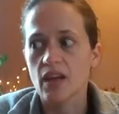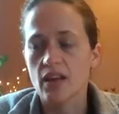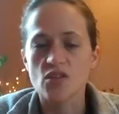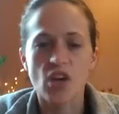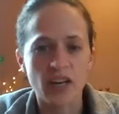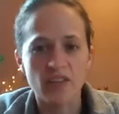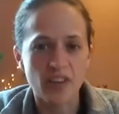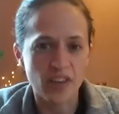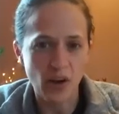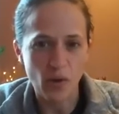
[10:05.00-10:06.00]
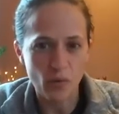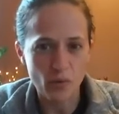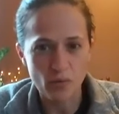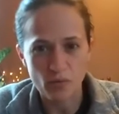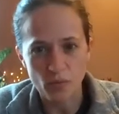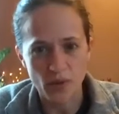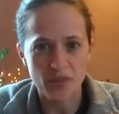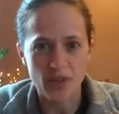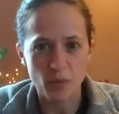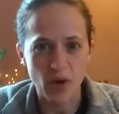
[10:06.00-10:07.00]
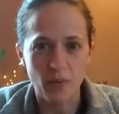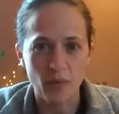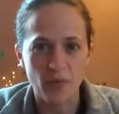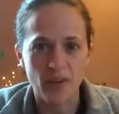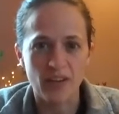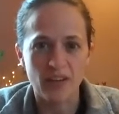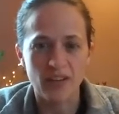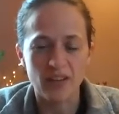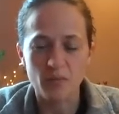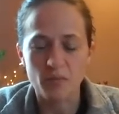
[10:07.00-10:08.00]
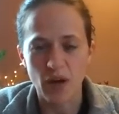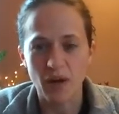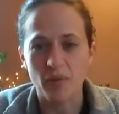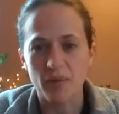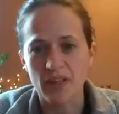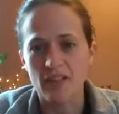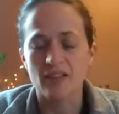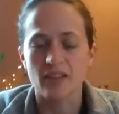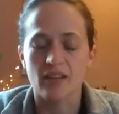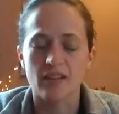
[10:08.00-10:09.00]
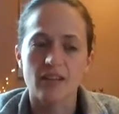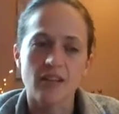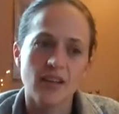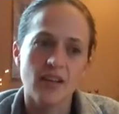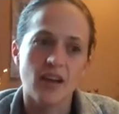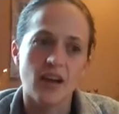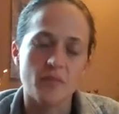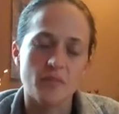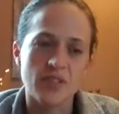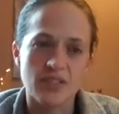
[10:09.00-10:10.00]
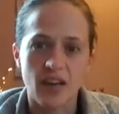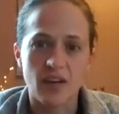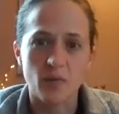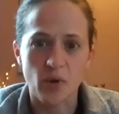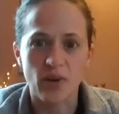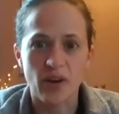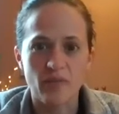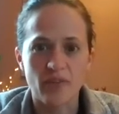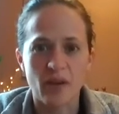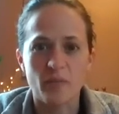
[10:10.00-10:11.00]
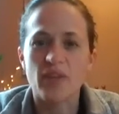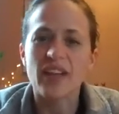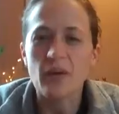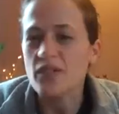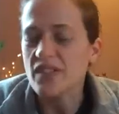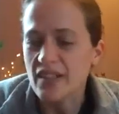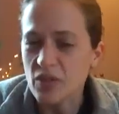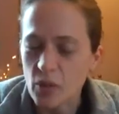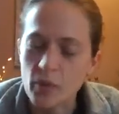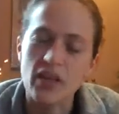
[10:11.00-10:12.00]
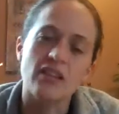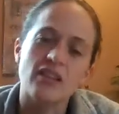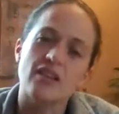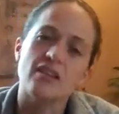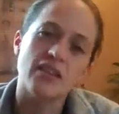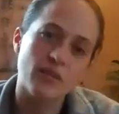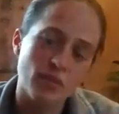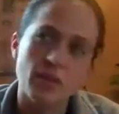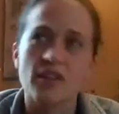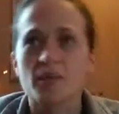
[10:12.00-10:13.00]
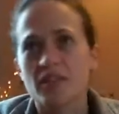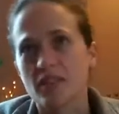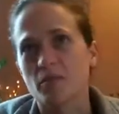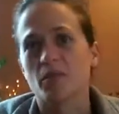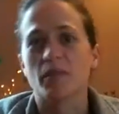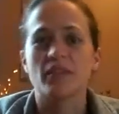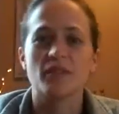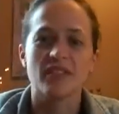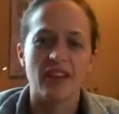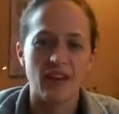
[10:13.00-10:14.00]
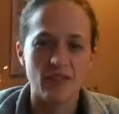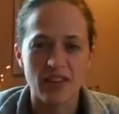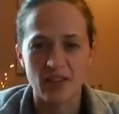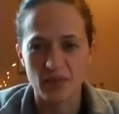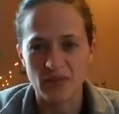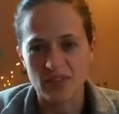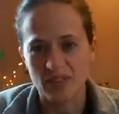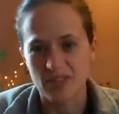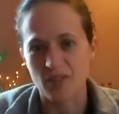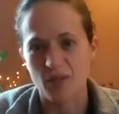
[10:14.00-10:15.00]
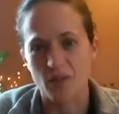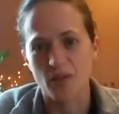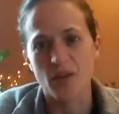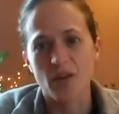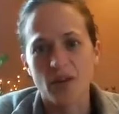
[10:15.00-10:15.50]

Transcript: and trying to figure out what their problem is, and design a program for them. Like I was seeing so many like knee replacements, hip replacements, everything was just so